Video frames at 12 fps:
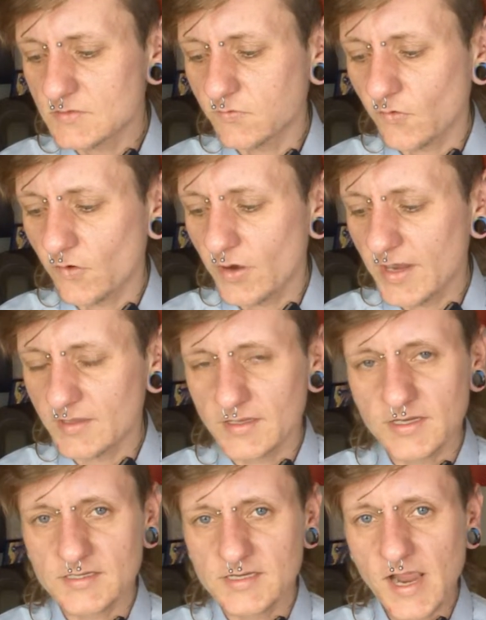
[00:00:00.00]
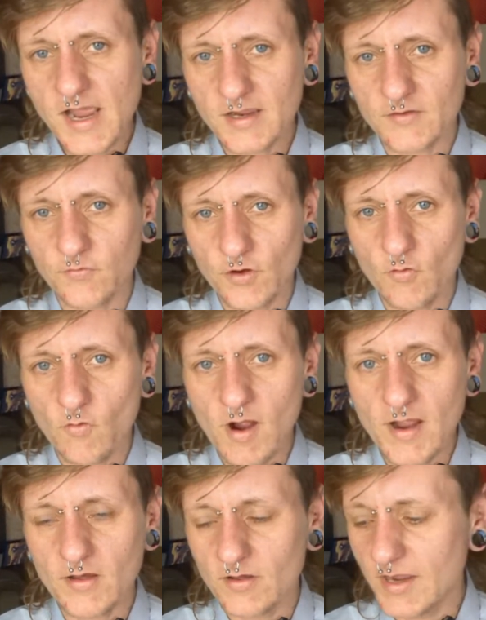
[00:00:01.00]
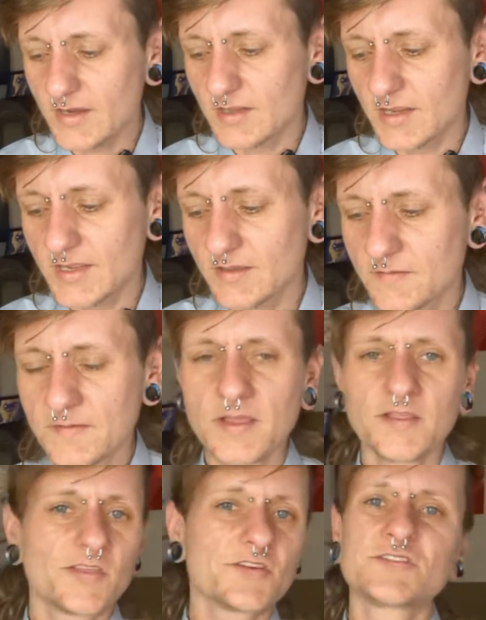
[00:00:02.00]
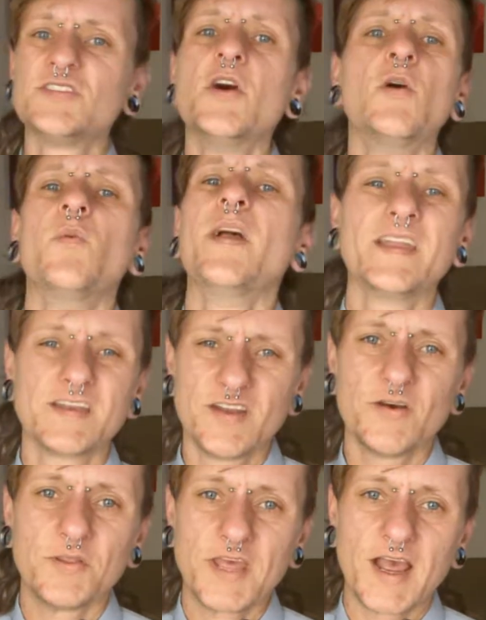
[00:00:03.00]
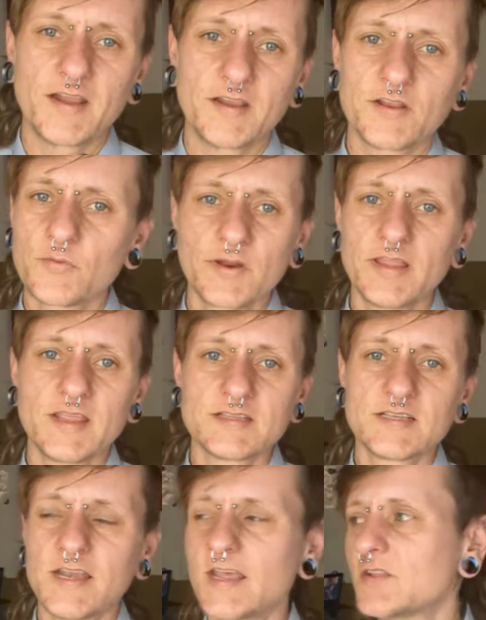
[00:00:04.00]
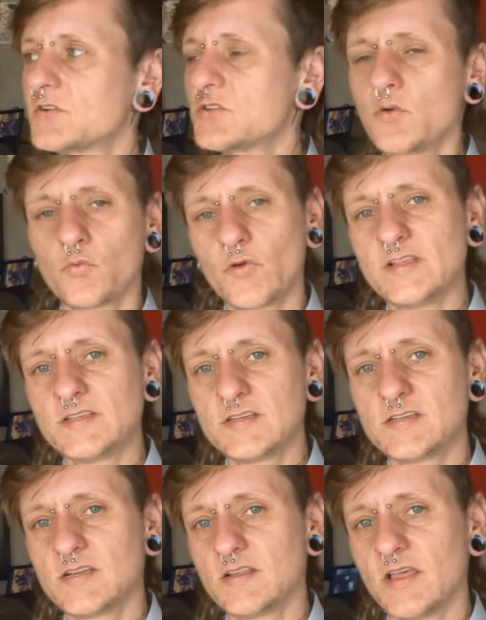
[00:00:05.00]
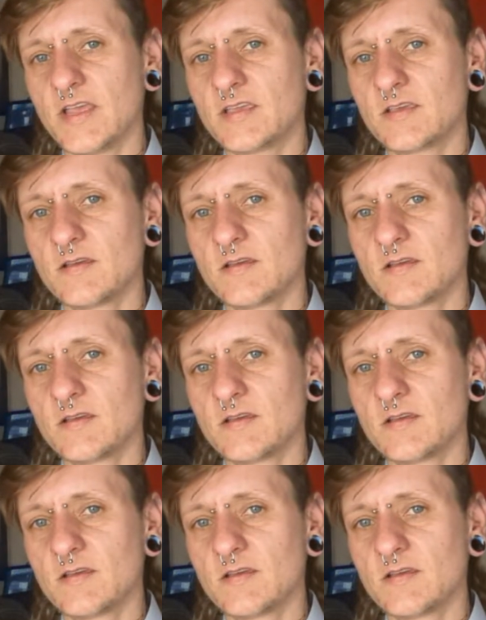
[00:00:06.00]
for alien tech for a while. And like, there's no way to know that. There really isn't. And there's no reason to like